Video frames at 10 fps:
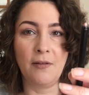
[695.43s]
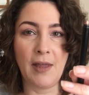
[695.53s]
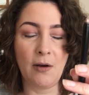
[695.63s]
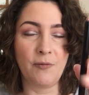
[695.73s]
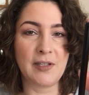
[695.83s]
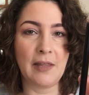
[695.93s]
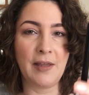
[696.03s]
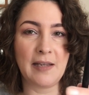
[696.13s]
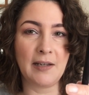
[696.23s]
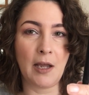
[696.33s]
then obviously
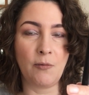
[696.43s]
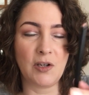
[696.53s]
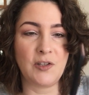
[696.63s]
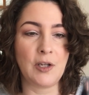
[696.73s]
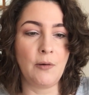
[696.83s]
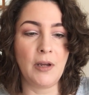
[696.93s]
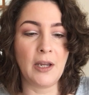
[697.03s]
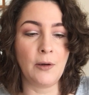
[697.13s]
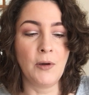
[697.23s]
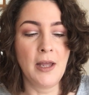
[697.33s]
these are going to suit
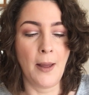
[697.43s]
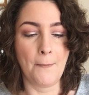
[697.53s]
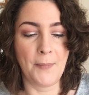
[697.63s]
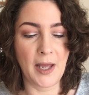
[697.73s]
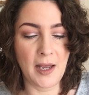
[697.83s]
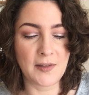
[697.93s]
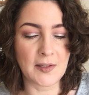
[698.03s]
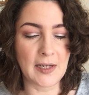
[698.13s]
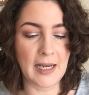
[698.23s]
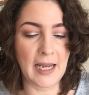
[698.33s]
you.
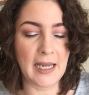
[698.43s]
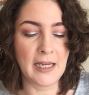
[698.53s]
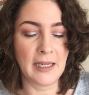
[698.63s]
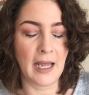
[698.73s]
Personally,